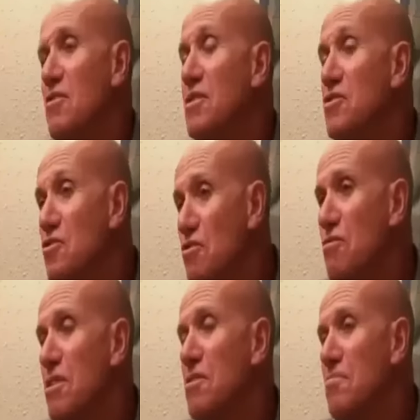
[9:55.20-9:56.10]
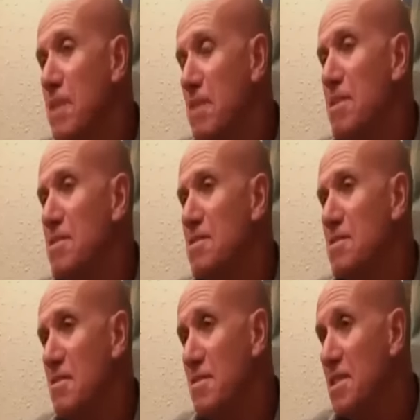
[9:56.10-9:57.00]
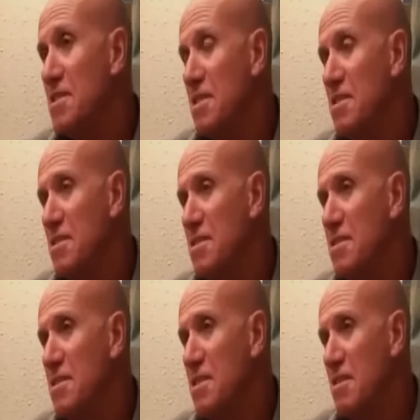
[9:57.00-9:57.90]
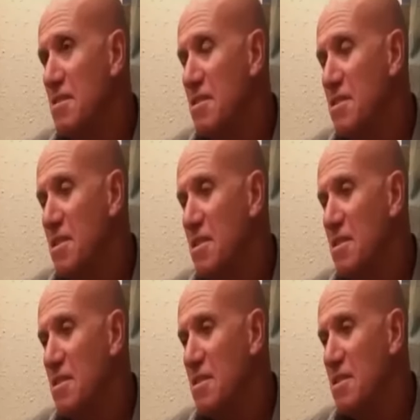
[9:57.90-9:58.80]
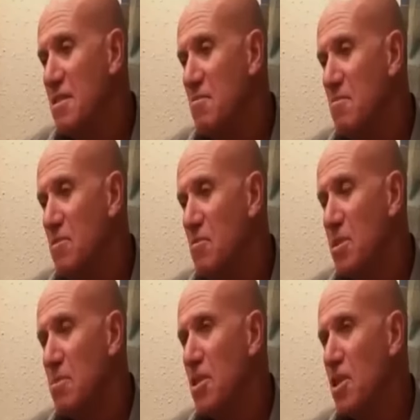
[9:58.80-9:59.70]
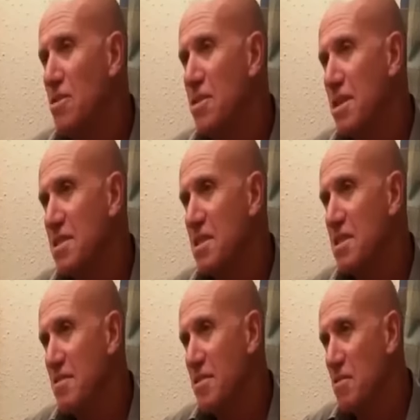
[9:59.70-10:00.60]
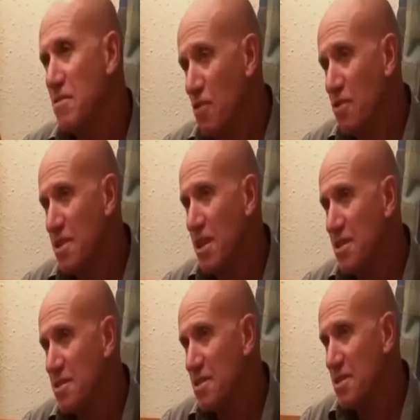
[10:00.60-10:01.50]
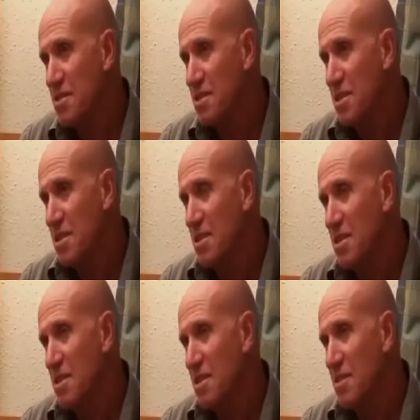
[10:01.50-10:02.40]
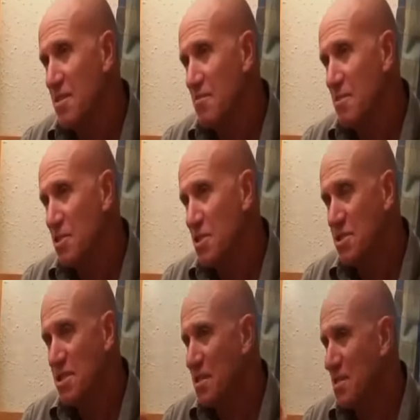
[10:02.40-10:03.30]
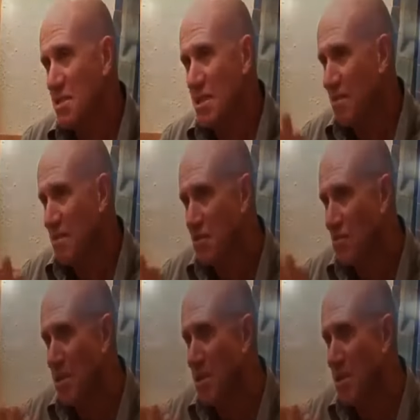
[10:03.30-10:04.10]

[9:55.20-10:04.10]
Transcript: Although it's true that the pyramids of Giza, you know, in, in, in, to put them in a context, they're from the fourth dynasty, which is dated roughly